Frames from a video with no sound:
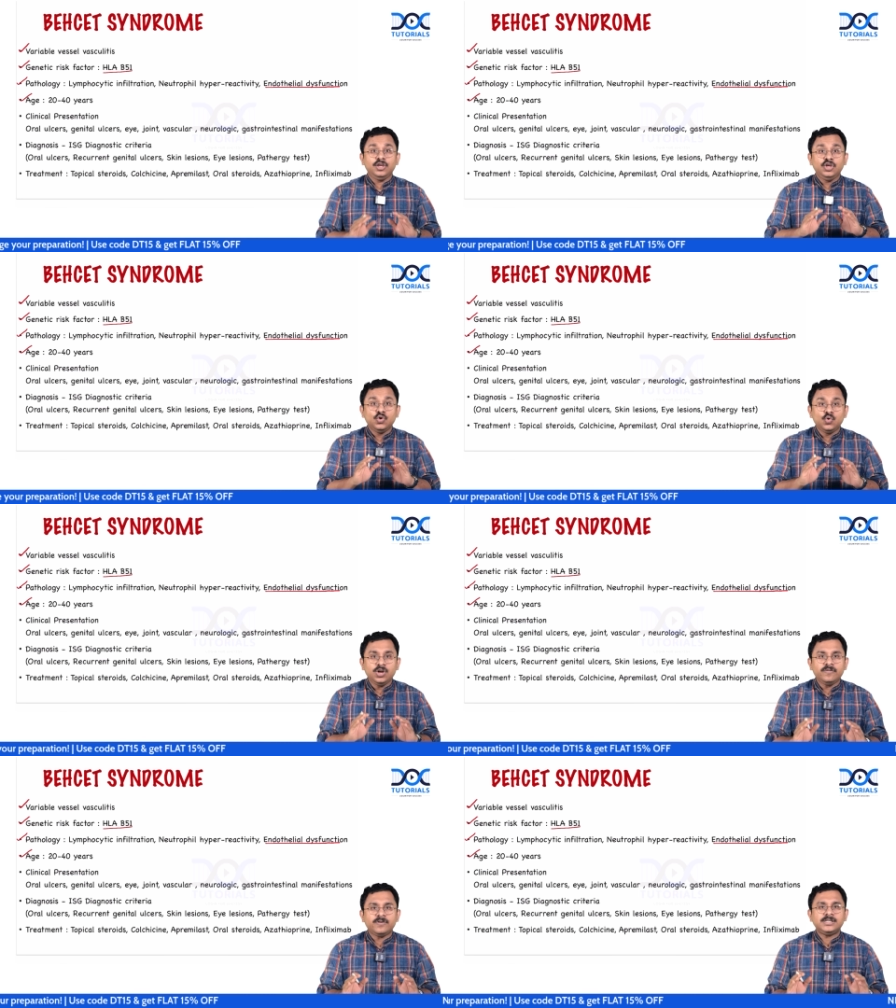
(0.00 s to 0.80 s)

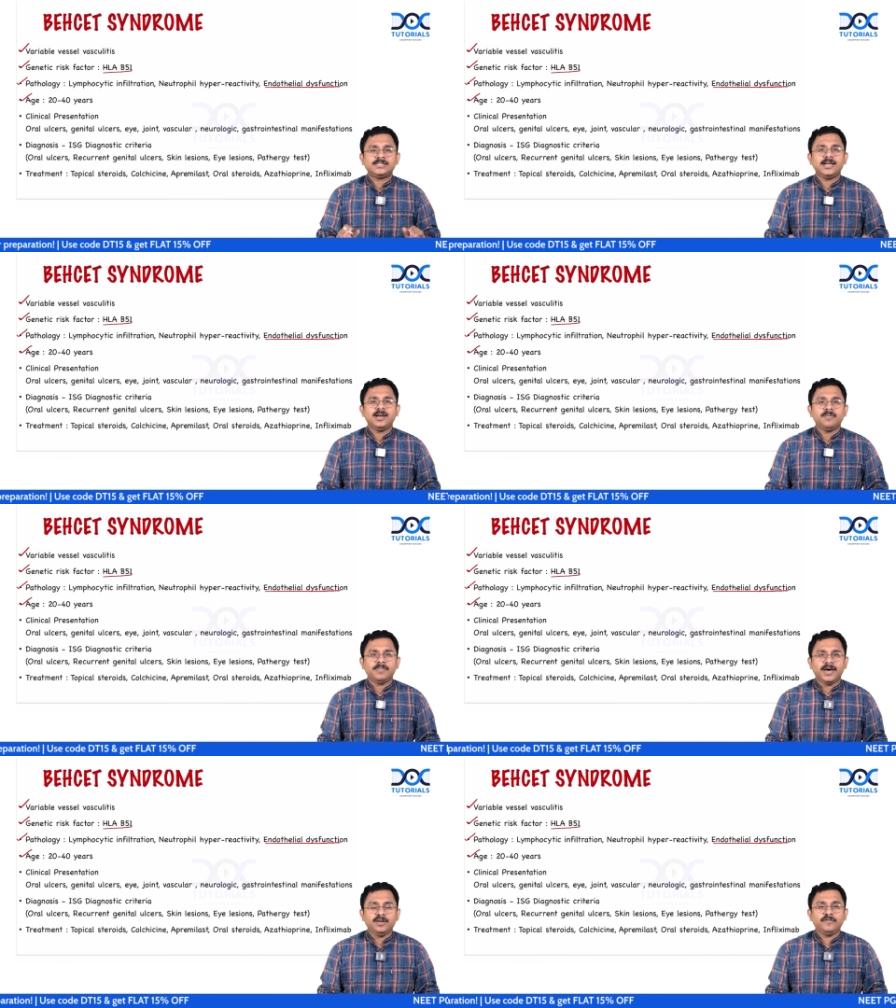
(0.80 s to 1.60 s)
universal
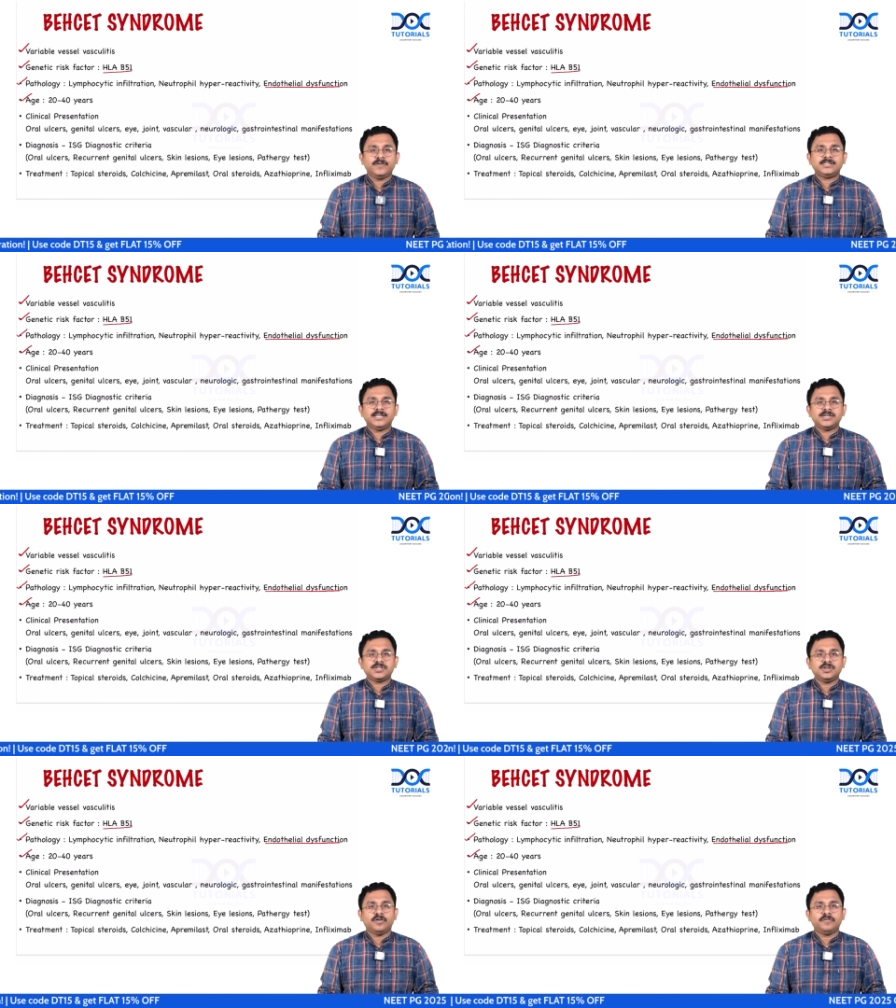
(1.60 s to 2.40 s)

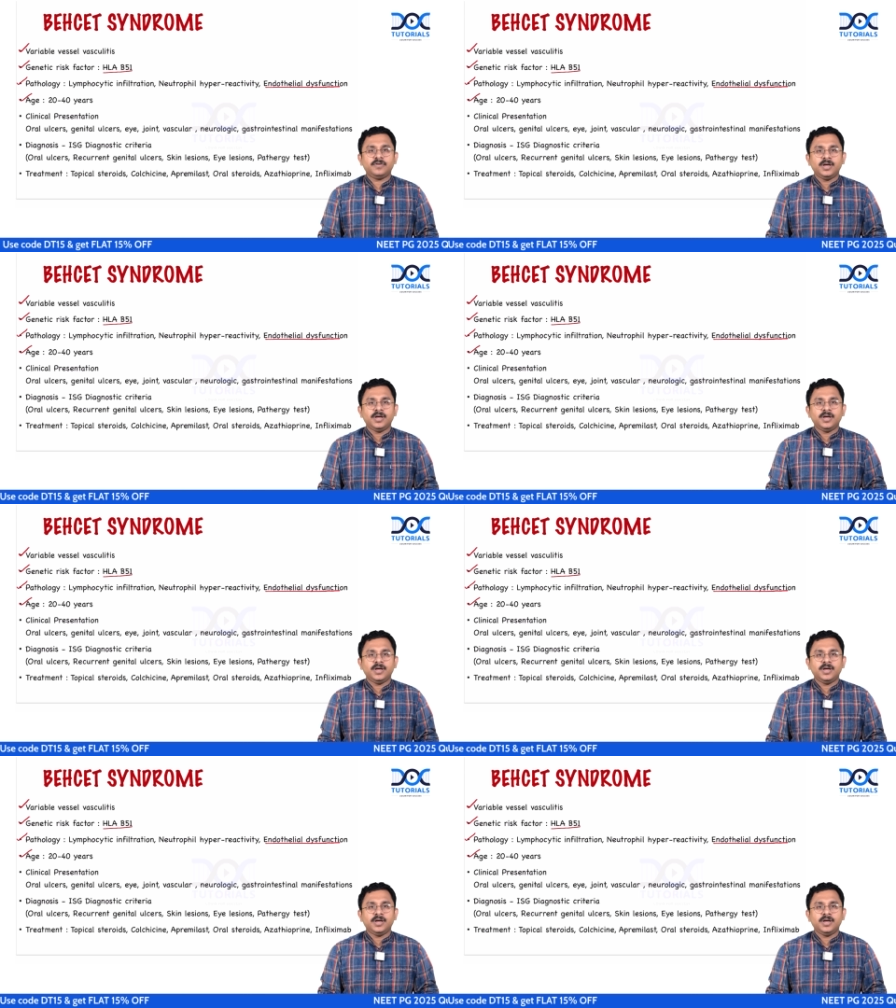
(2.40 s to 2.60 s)
manifestation of